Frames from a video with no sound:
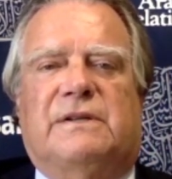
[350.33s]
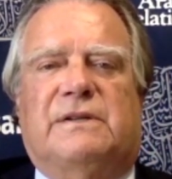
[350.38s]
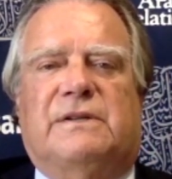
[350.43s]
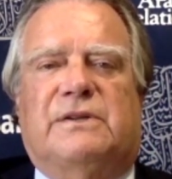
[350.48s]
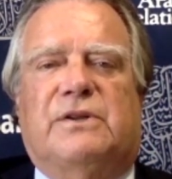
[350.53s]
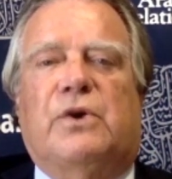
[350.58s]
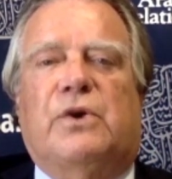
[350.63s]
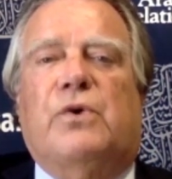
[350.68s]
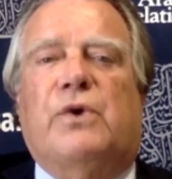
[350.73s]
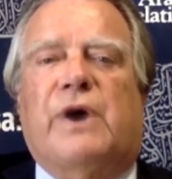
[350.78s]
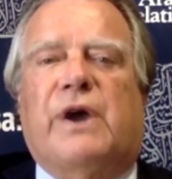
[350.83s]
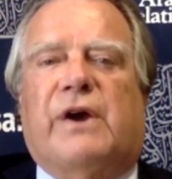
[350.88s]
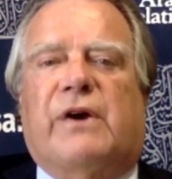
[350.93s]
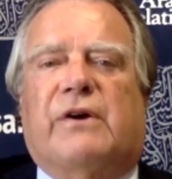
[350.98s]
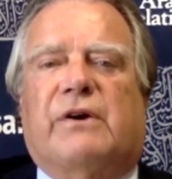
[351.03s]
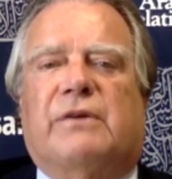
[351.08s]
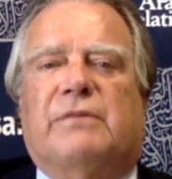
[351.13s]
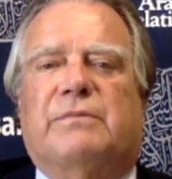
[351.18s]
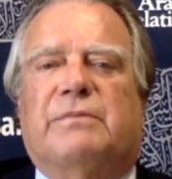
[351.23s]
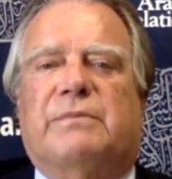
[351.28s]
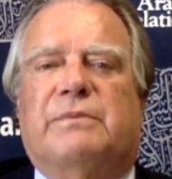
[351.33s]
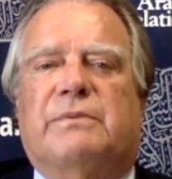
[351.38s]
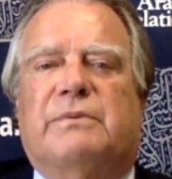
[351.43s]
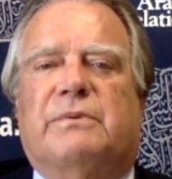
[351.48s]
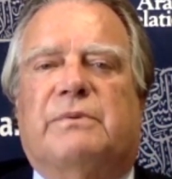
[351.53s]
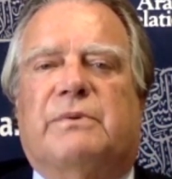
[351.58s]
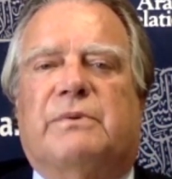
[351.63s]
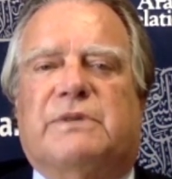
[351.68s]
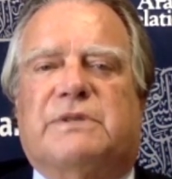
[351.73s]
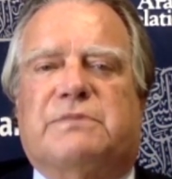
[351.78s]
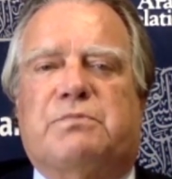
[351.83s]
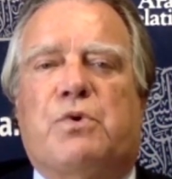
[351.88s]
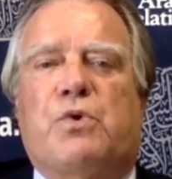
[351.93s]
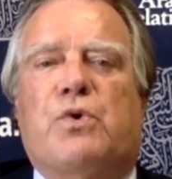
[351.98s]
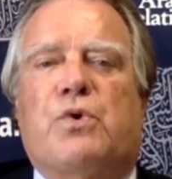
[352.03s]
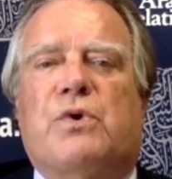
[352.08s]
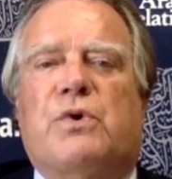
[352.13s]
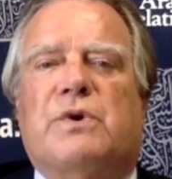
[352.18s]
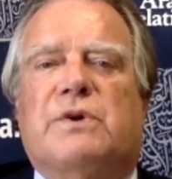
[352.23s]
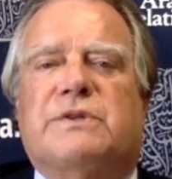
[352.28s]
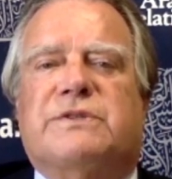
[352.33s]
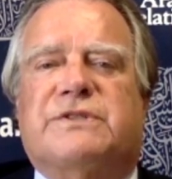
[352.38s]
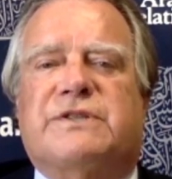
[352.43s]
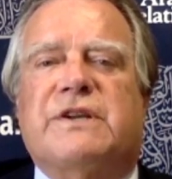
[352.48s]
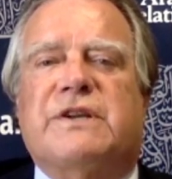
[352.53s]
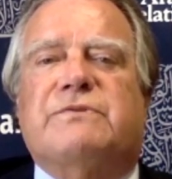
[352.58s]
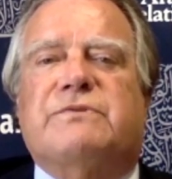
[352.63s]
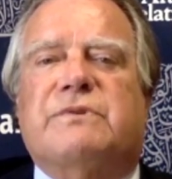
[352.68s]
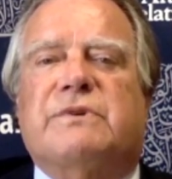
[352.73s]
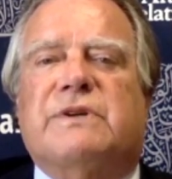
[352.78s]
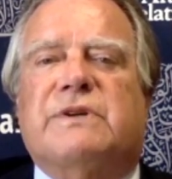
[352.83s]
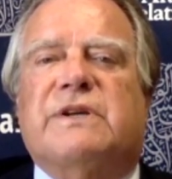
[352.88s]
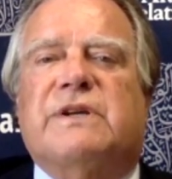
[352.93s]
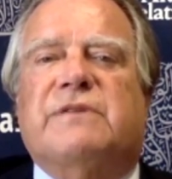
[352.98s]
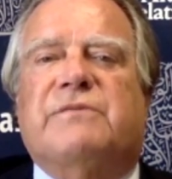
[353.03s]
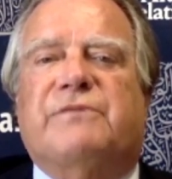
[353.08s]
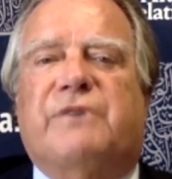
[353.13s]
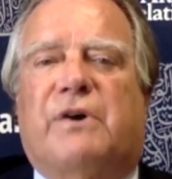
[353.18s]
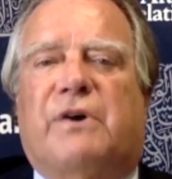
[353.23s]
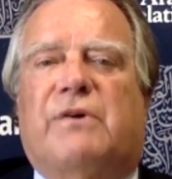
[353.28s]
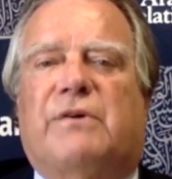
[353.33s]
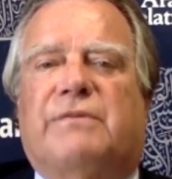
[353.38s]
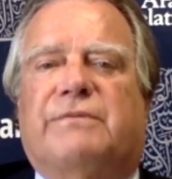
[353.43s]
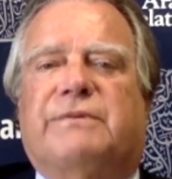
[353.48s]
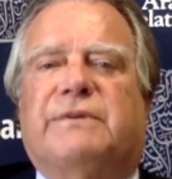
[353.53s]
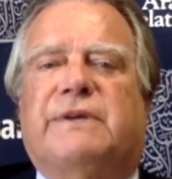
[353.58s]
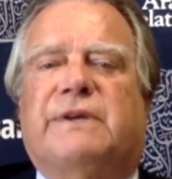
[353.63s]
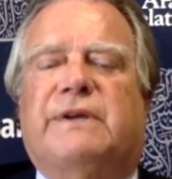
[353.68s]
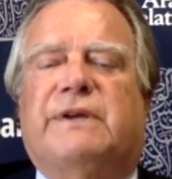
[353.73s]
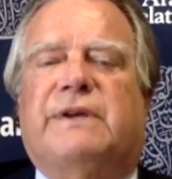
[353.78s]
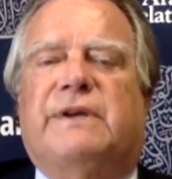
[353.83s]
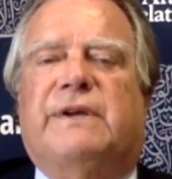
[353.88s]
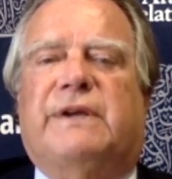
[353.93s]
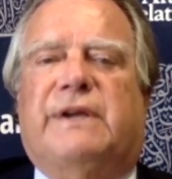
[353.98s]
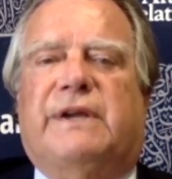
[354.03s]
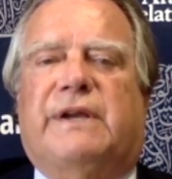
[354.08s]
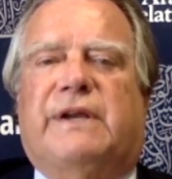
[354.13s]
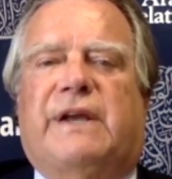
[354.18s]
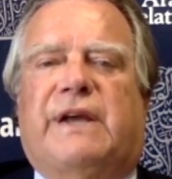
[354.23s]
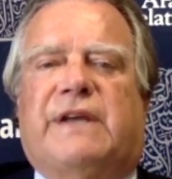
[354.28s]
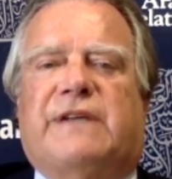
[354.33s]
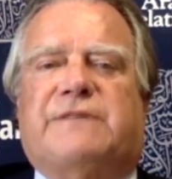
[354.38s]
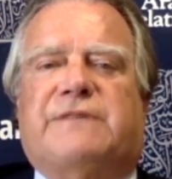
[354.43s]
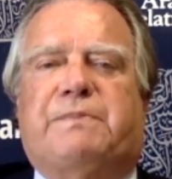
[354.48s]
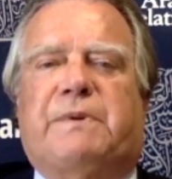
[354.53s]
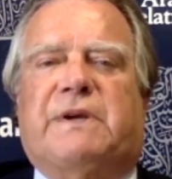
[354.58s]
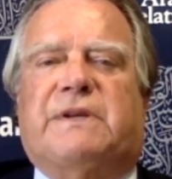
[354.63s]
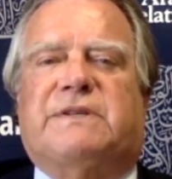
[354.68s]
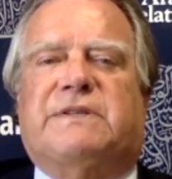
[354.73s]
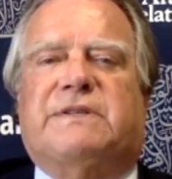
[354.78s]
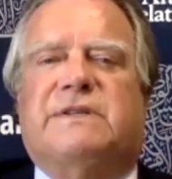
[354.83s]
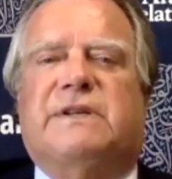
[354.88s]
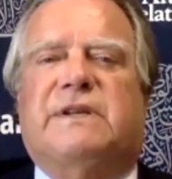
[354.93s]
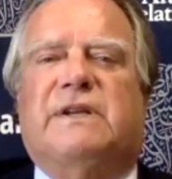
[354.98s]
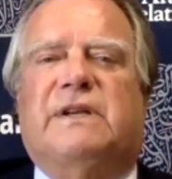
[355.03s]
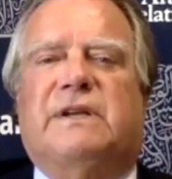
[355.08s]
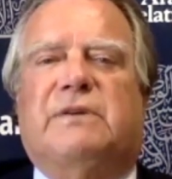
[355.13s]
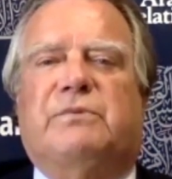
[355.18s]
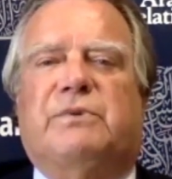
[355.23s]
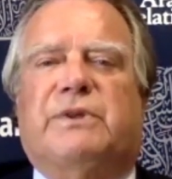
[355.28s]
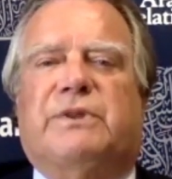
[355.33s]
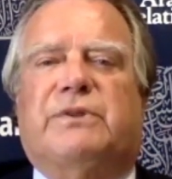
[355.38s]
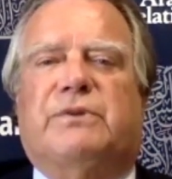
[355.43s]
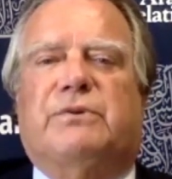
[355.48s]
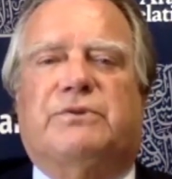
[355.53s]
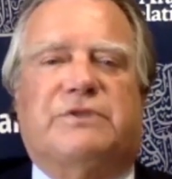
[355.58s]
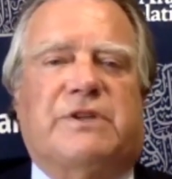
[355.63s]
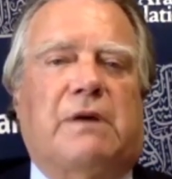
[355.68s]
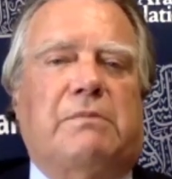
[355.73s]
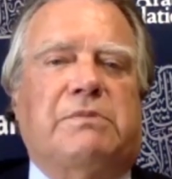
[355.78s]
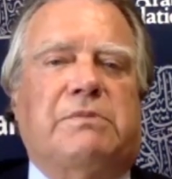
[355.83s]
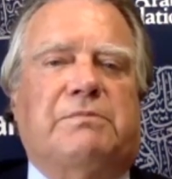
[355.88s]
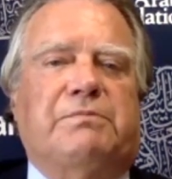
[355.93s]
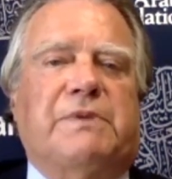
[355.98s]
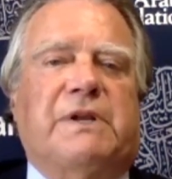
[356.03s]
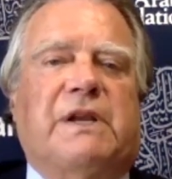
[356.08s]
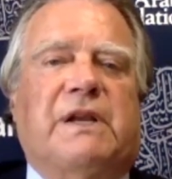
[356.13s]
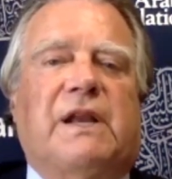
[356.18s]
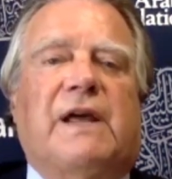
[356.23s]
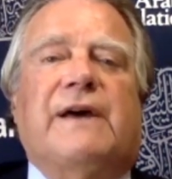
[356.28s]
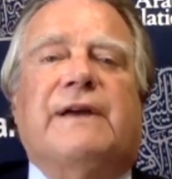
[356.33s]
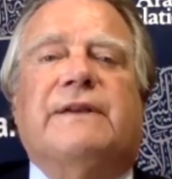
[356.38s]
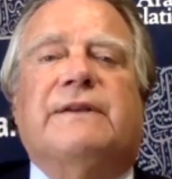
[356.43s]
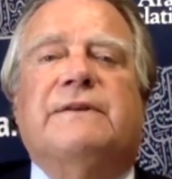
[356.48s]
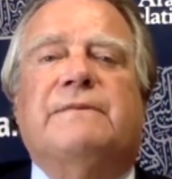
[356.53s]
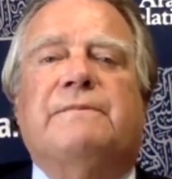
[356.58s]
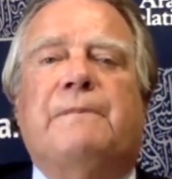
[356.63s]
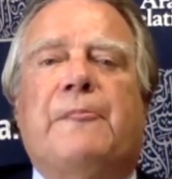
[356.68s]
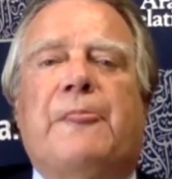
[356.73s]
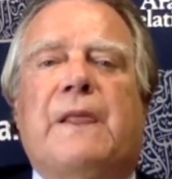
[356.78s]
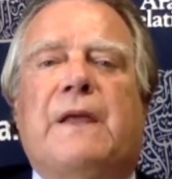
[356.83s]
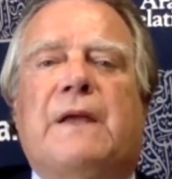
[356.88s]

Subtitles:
No Arab was more centrally involved in aspects dealing with Osama bin Laden,